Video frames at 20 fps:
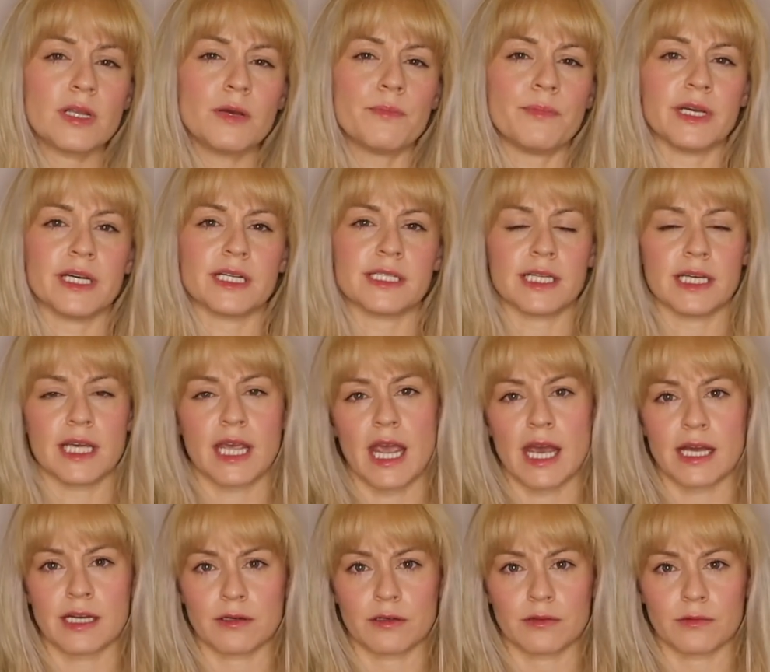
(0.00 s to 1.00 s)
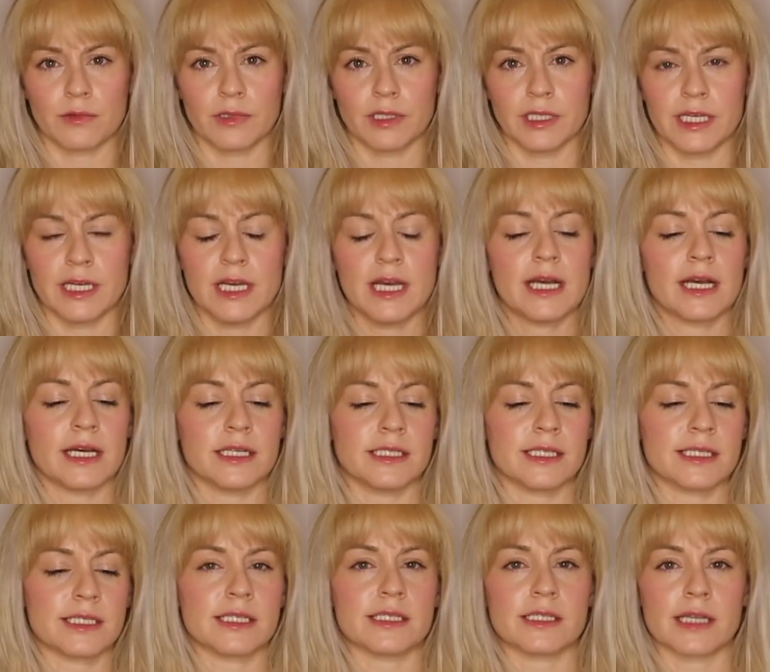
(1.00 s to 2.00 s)
because they can't really, because
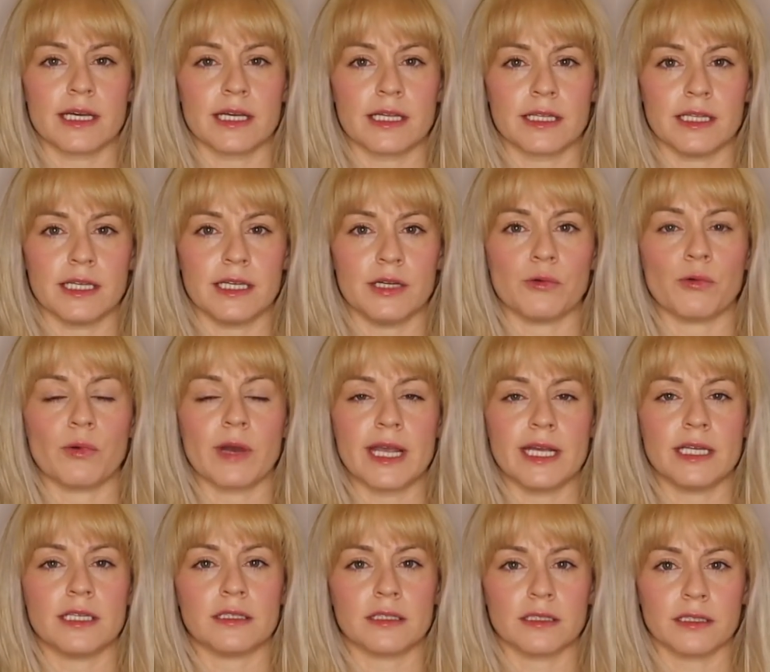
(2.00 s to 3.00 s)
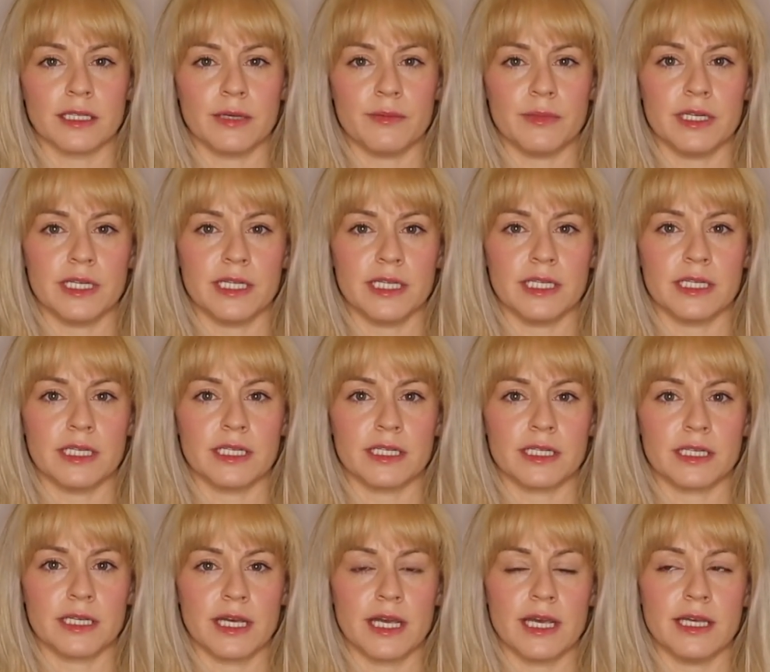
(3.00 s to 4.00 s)
this is like the rate limiting
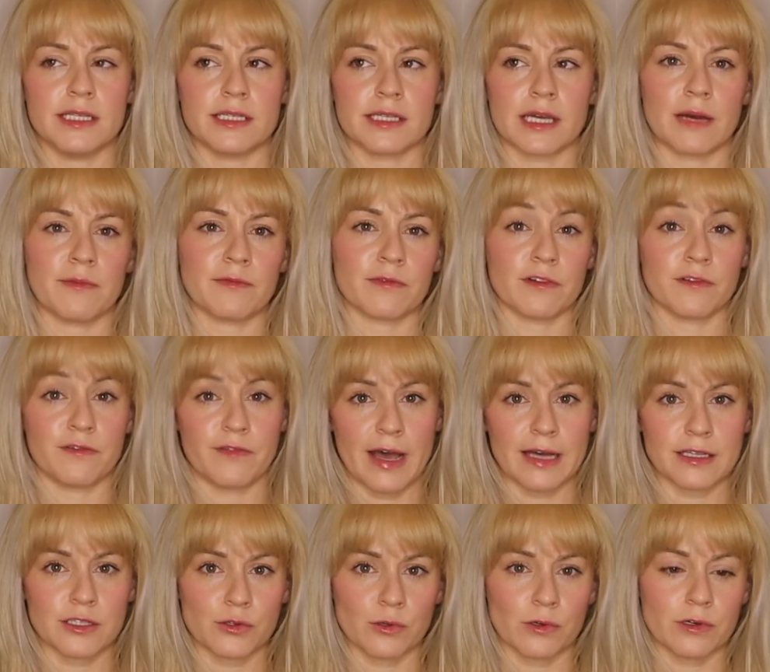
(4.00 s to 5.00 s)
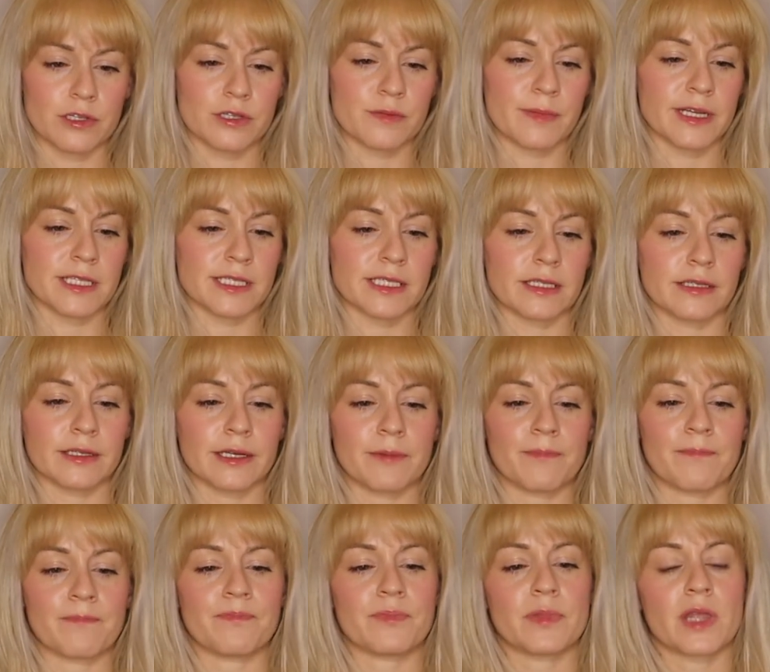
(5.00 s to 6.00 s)
enzyme for fat storage basically.
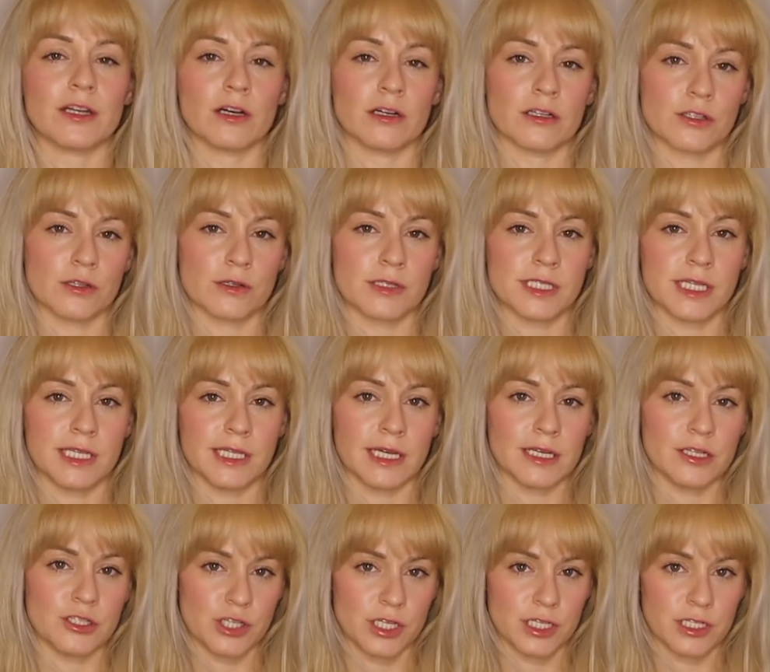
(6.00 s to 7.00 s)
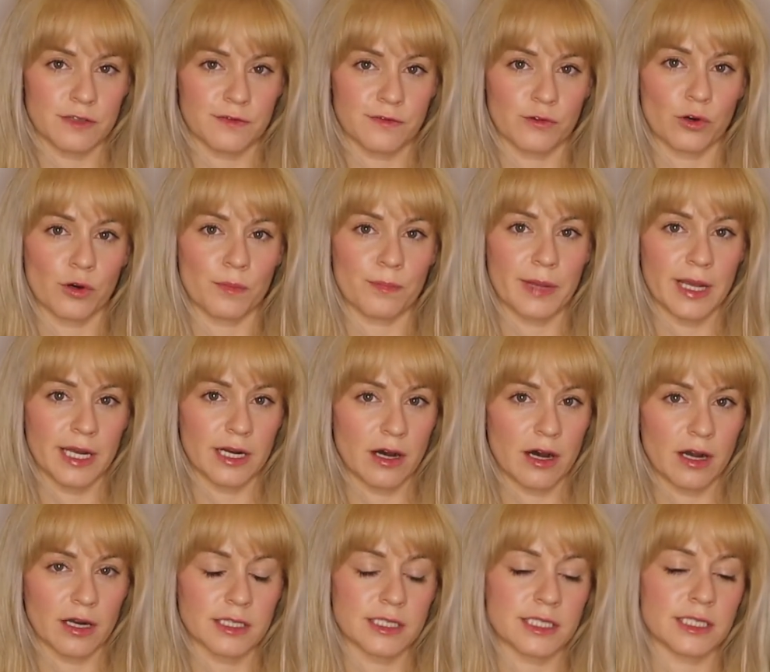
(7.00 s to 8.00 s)
You can also see that genes for beta
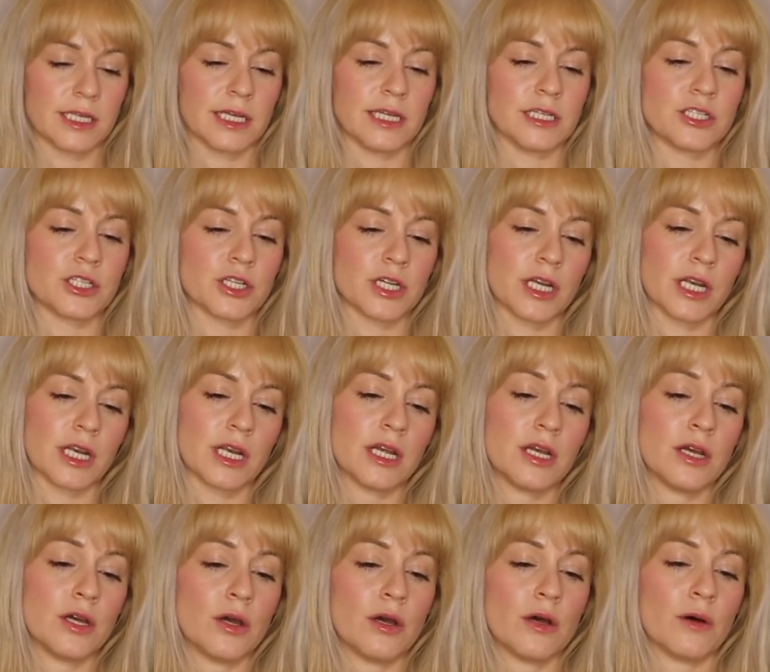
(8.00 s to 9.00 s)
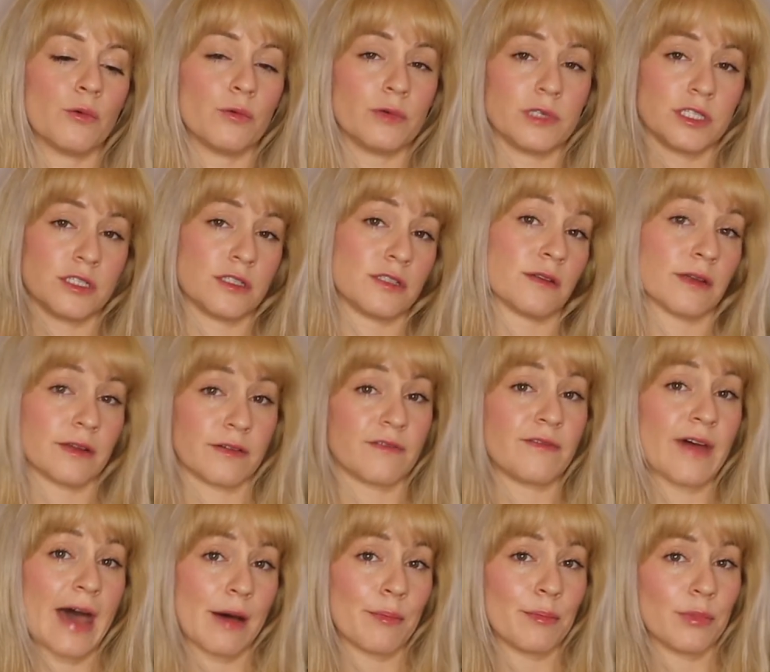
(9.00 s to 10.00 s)
oxidation, which is like
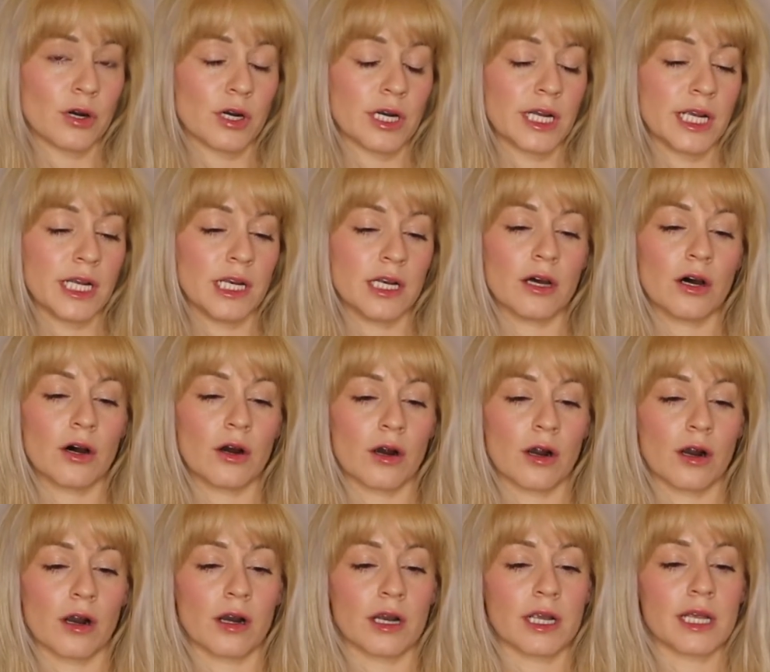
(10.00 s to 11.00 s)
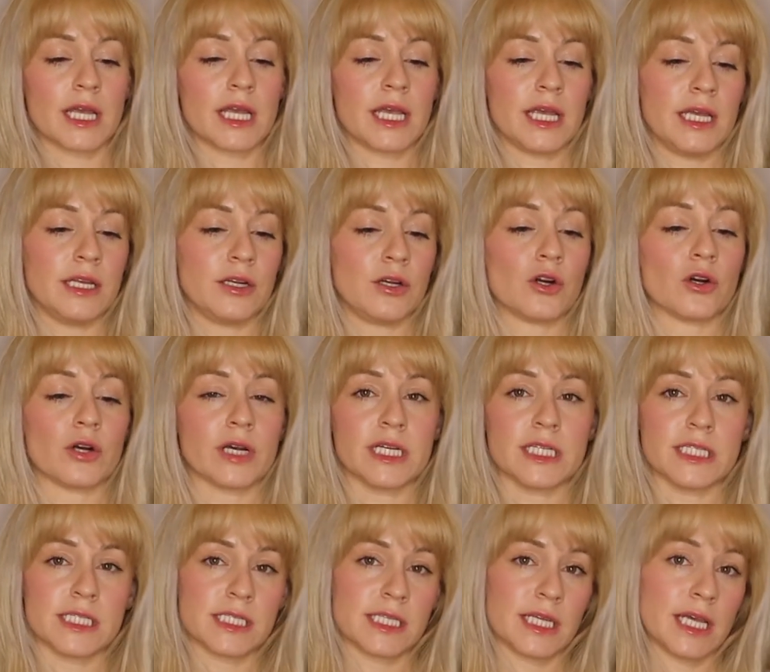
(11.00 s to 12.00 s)
fat burning, are
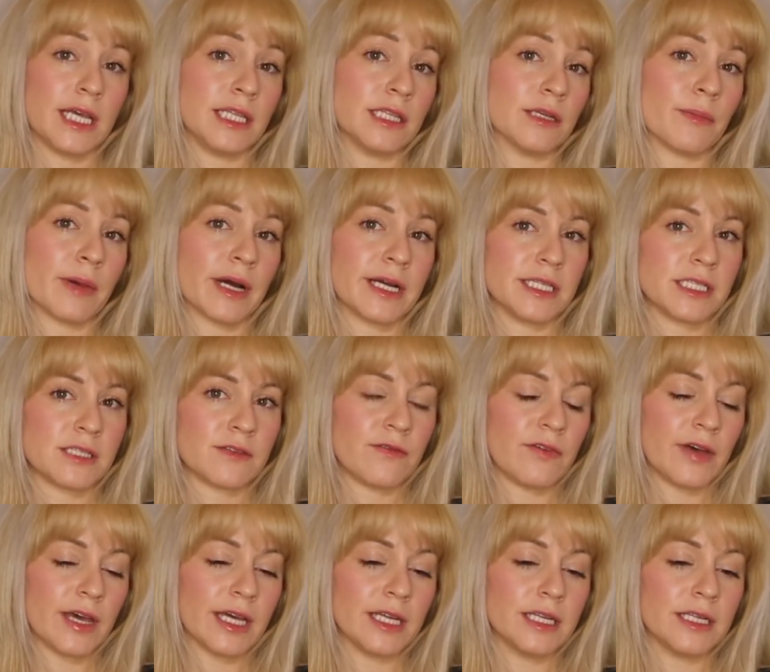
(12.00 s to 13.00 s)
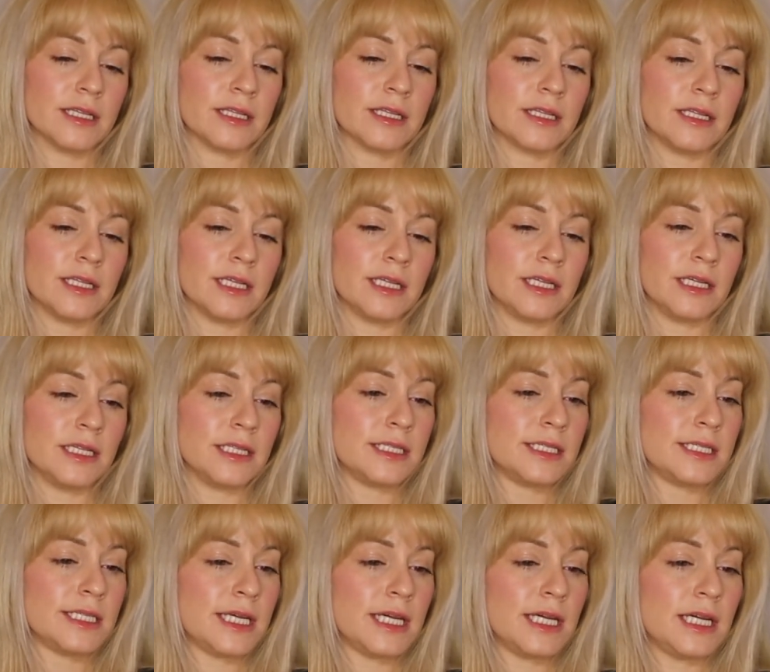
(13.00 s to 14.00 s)
increased in the mice fed the
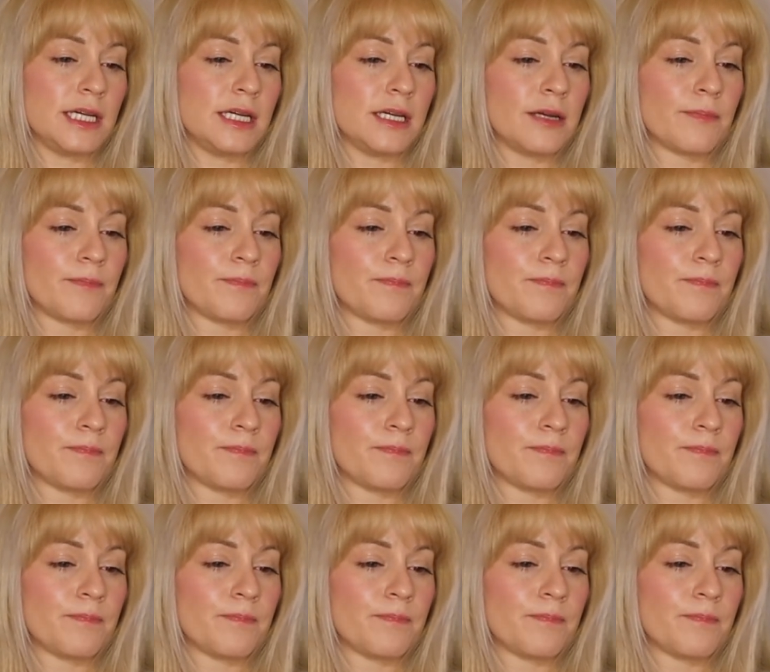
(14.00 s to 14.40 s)
tea.